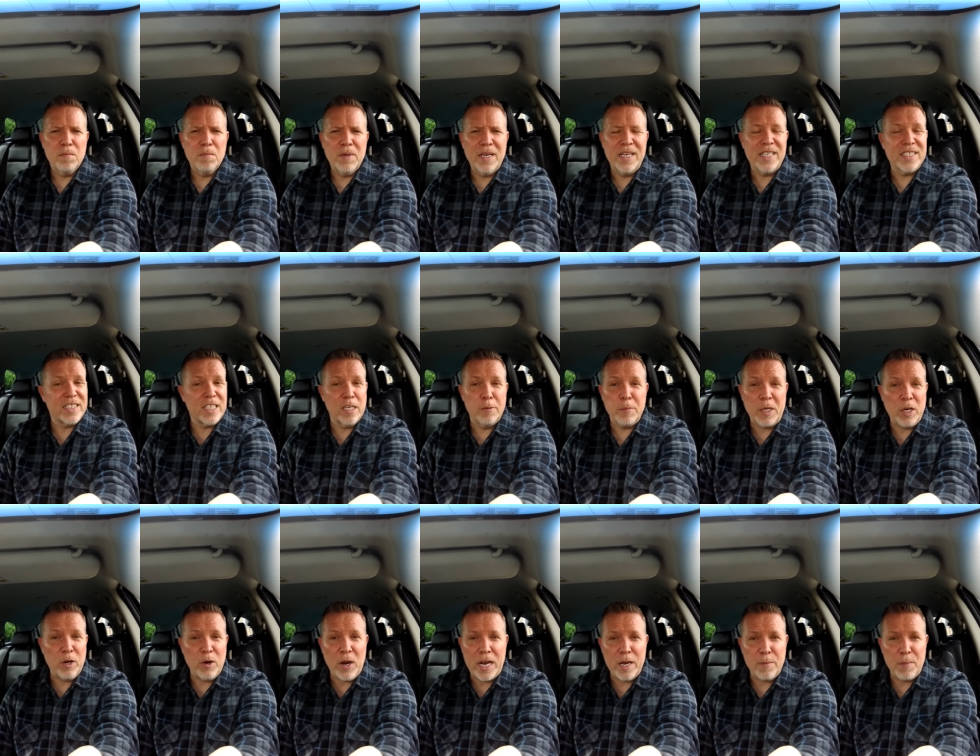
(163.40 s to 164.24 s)
and it's going to be
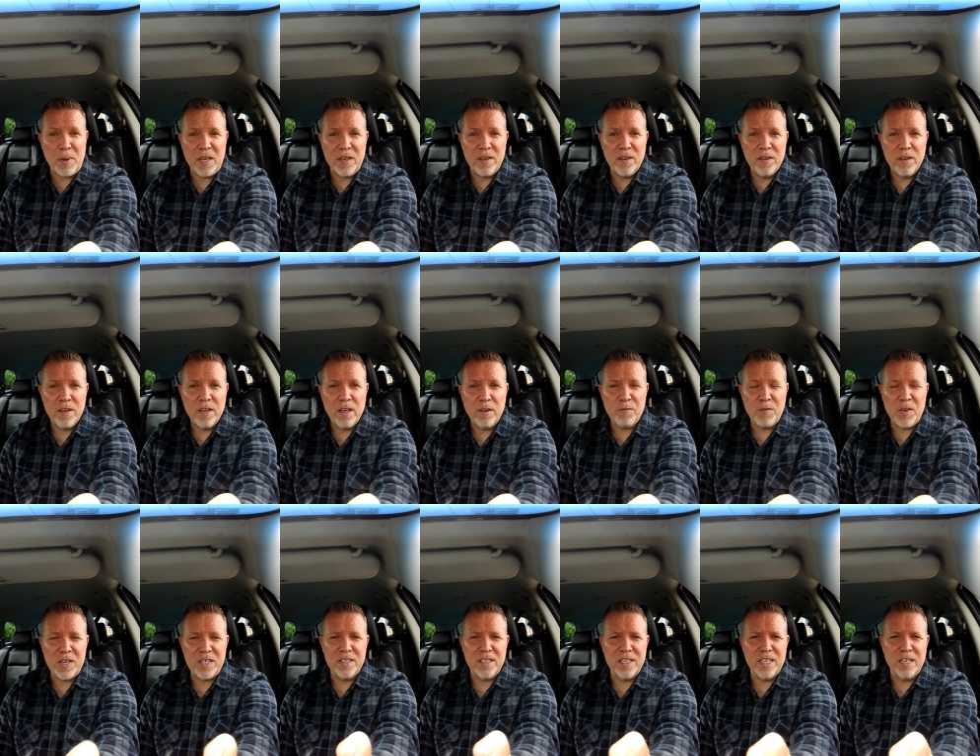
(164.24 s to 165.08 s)
your enemy if
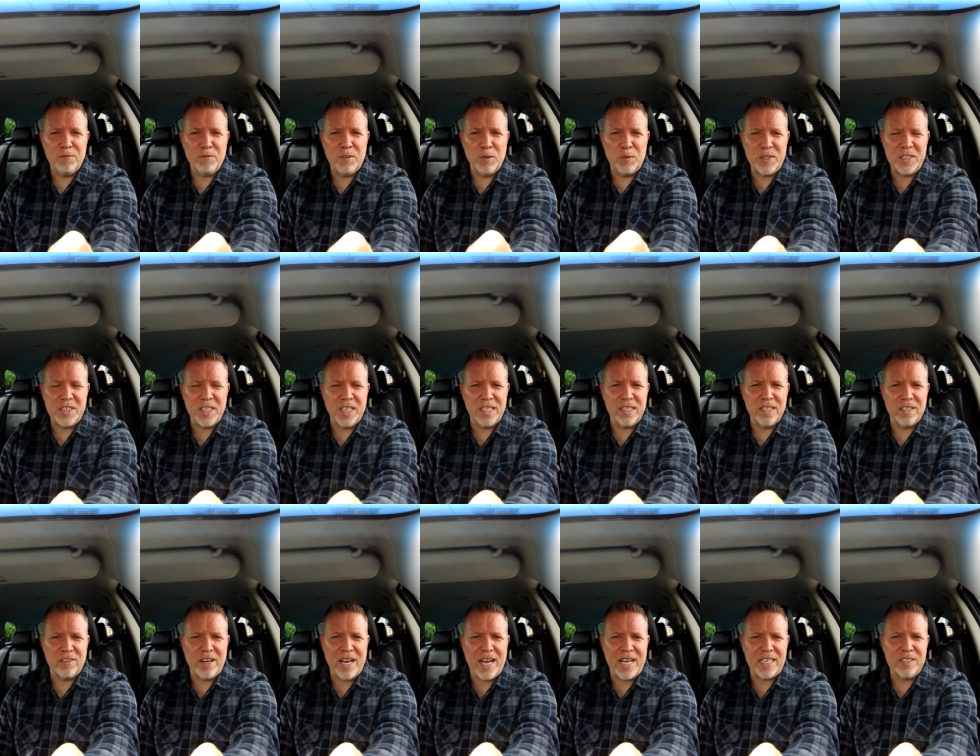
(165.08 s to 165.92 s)
it if the
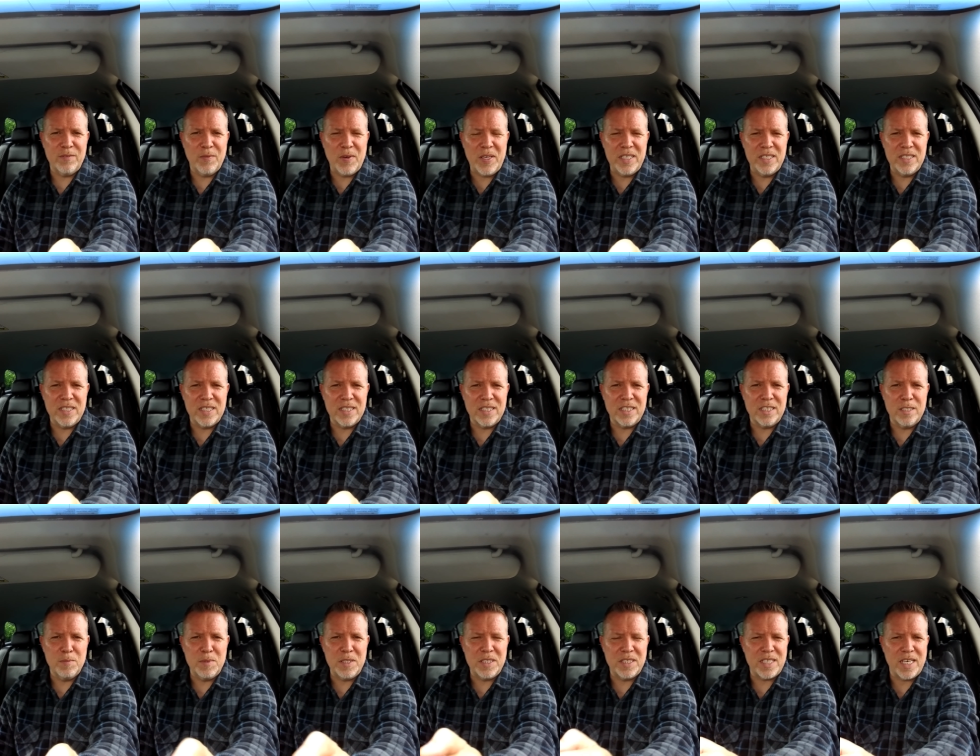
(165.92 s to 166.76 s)
reticular activating
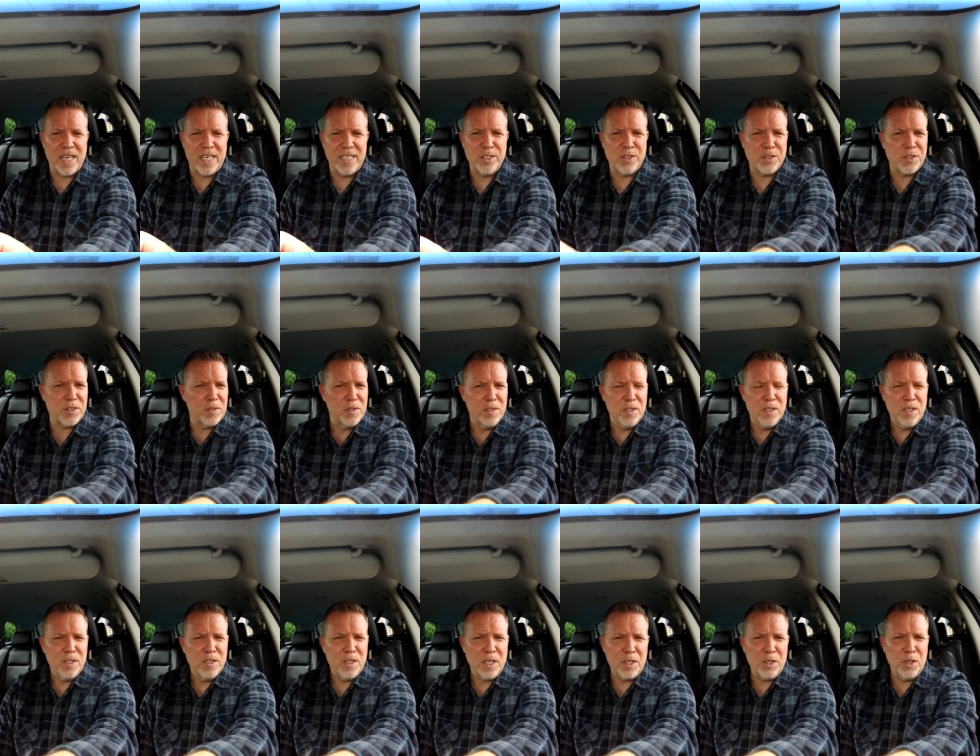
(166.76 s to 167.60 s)
system decides
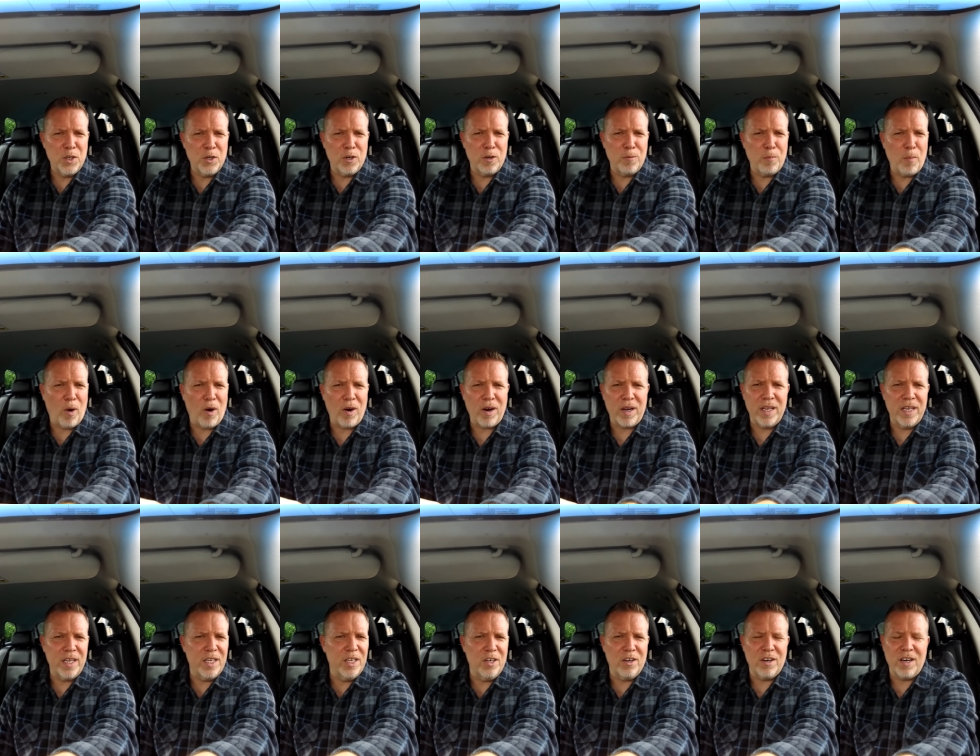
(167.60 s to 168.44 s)
that your
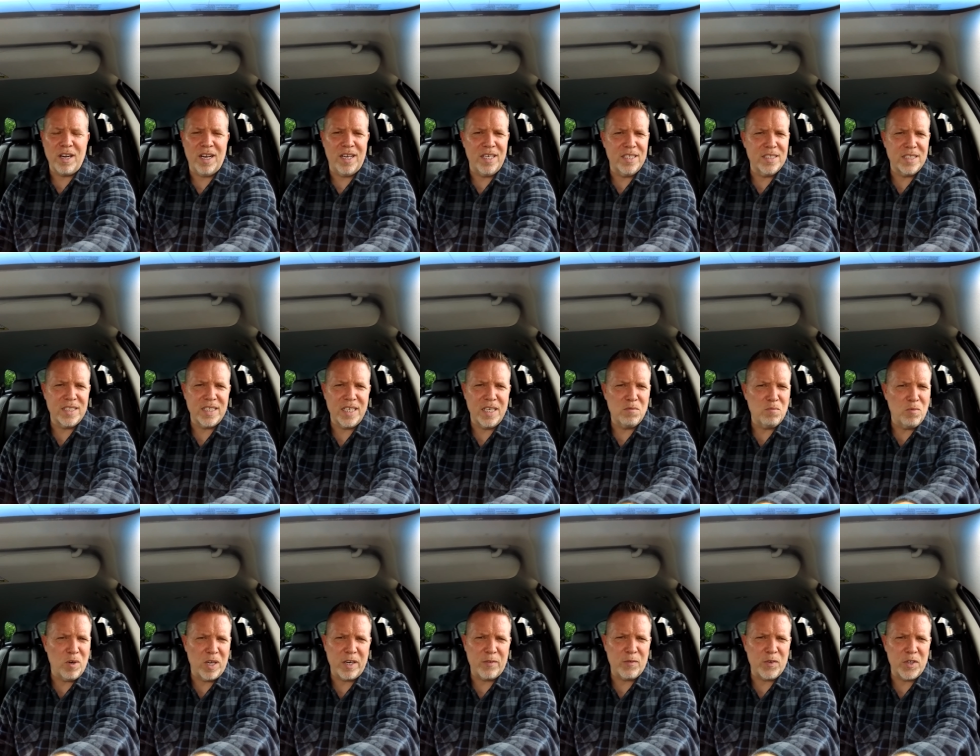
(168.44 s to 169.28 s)
marketing, your content,
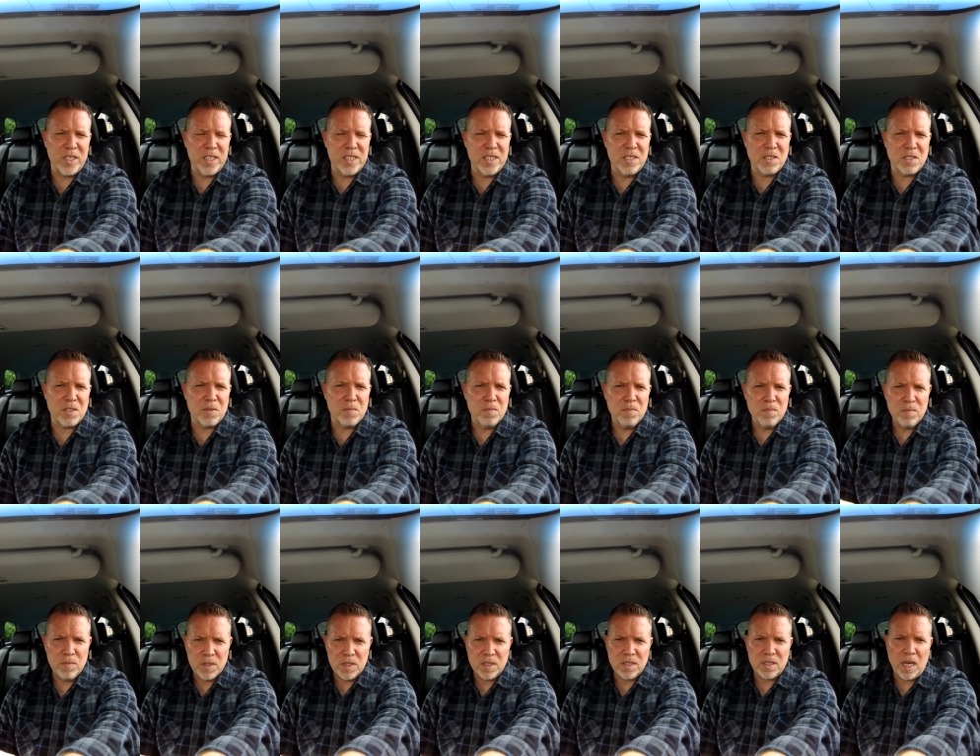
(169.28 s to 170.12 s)
whatever it is,
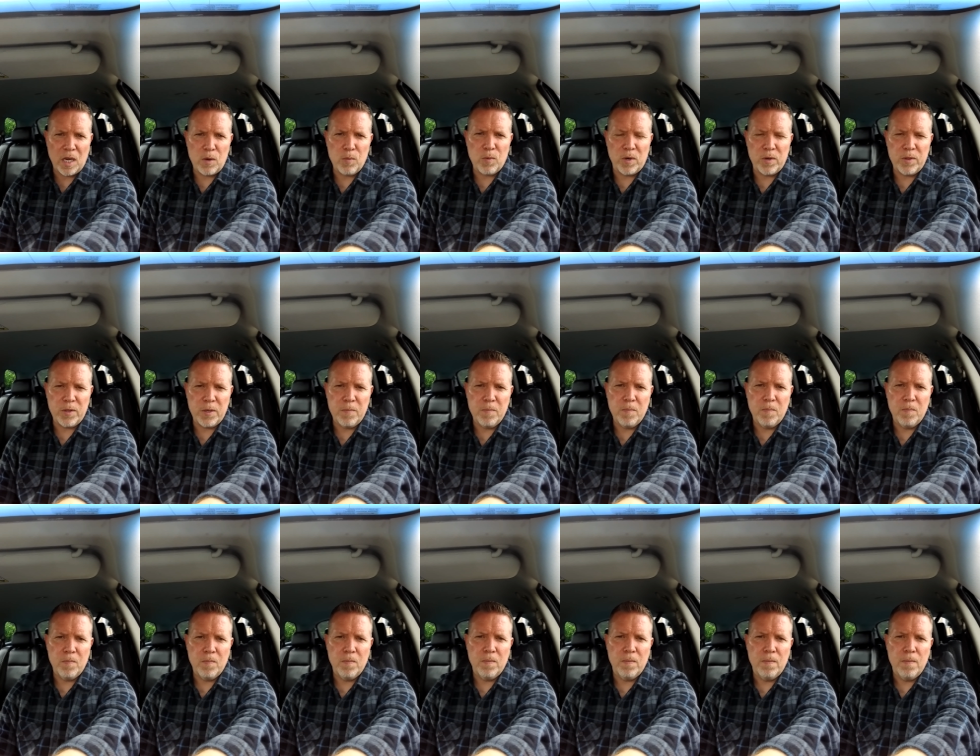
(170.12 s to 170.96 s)
is not worthy.
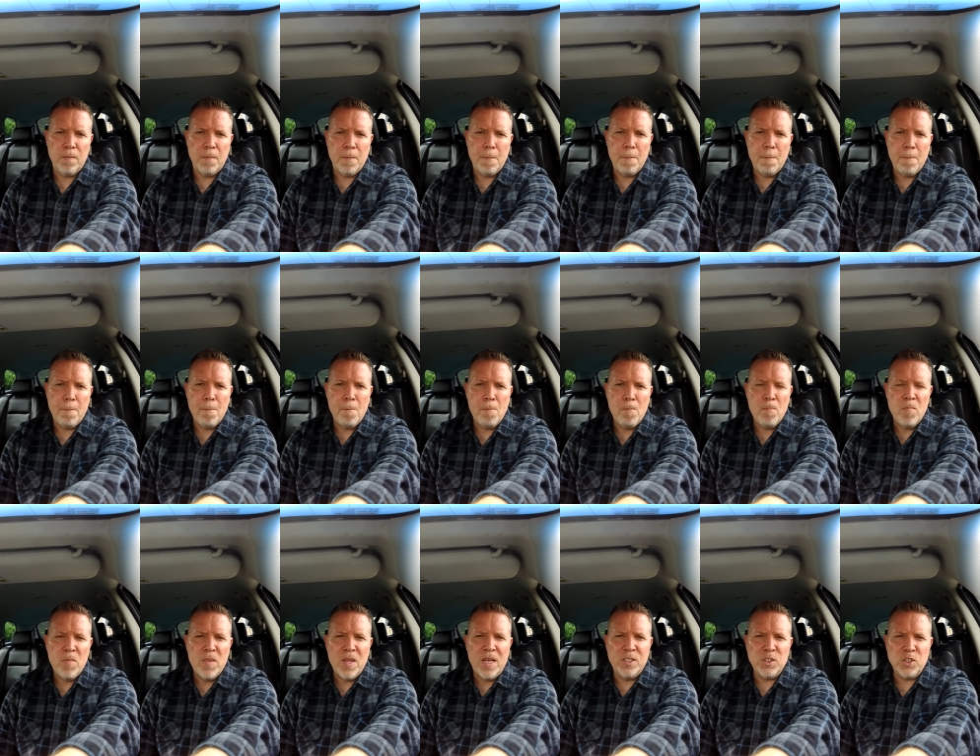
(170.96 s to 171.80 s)

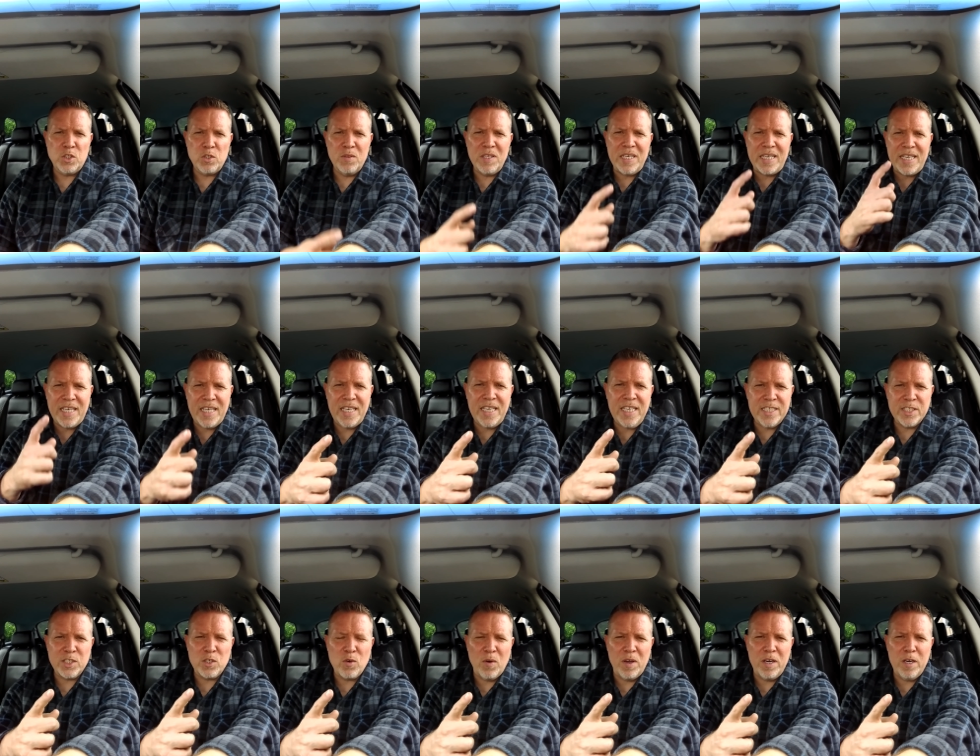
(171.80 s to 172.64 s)
And so the key
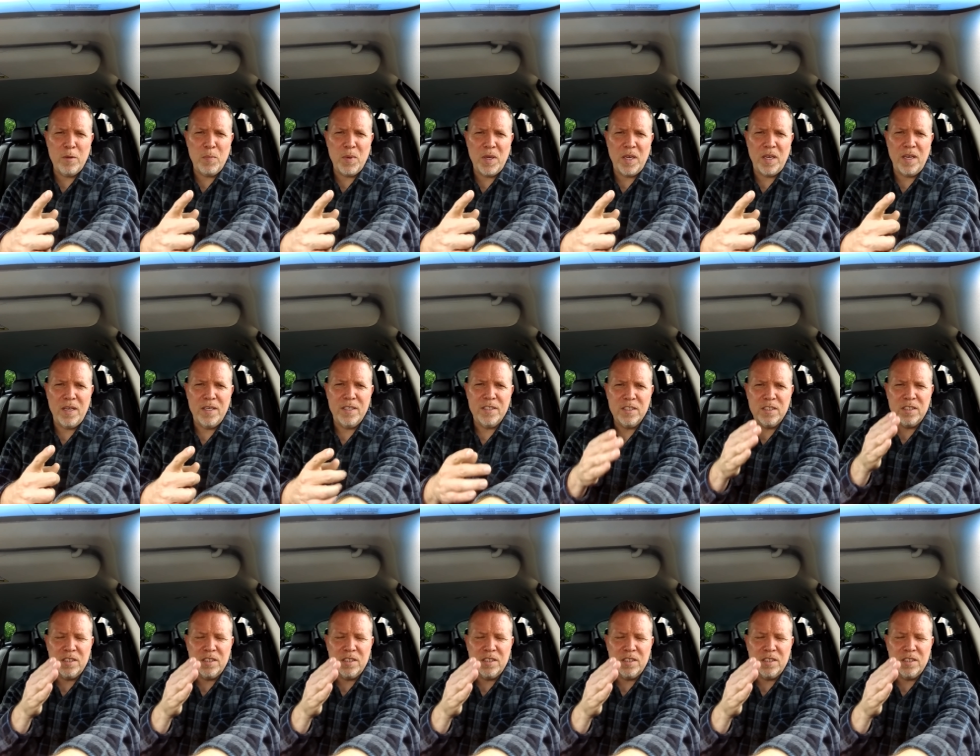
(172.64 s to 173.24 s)
is going to be